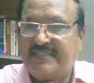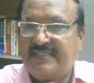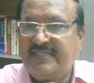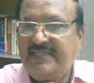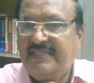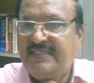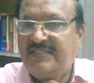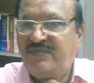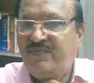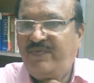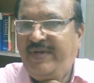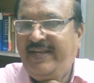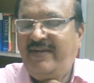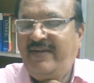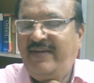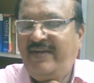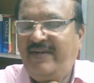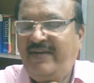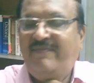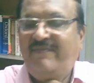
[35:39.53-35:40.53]
is
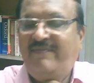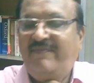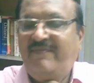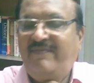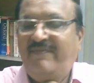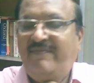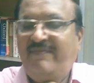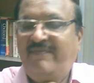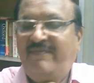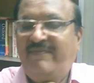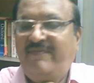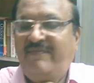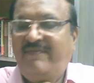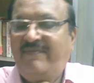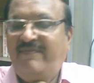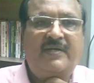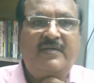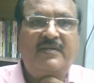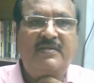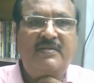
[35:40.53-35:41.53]
very important.
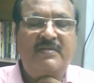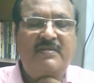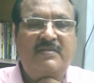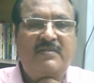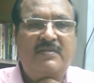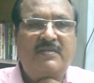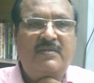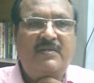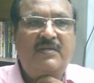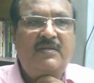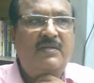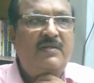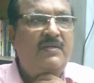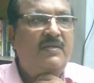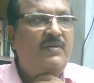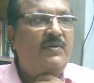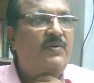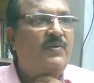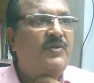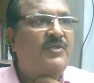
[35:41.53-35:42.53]

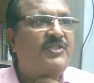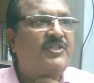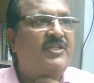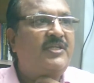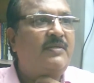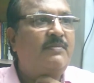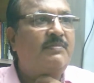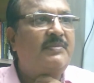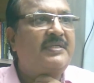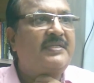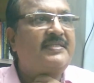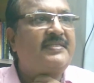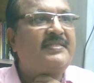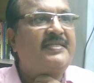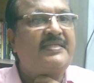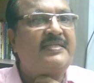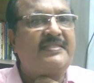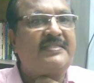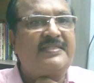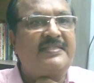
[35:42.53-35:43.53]
Question number
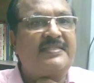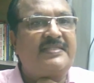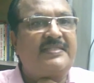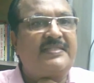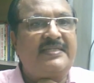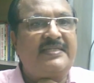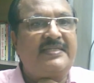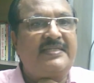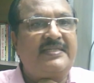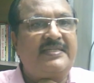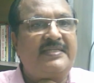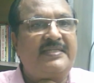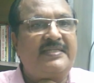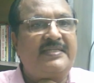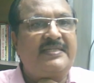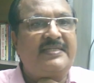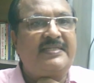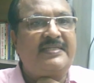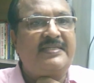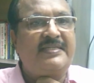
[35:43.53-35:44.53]
6 is very
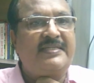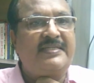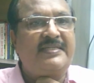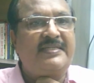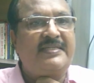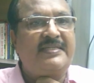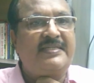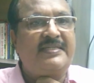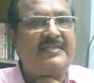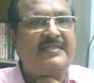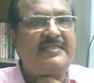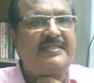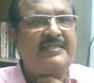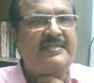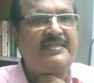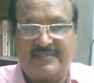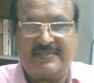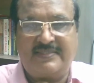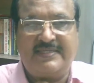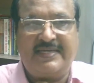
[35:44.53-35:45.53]
important.
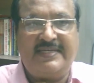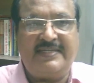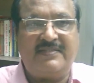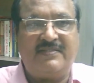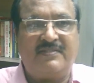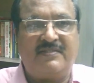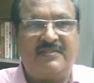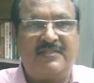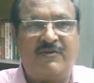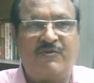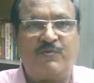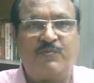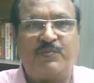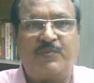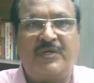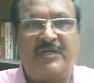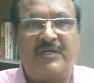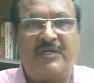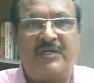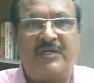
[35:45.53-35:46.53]
Exercise
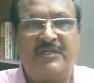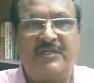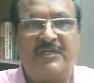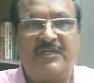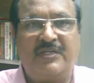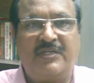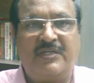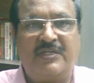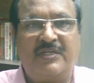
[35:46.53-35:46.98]
7.2,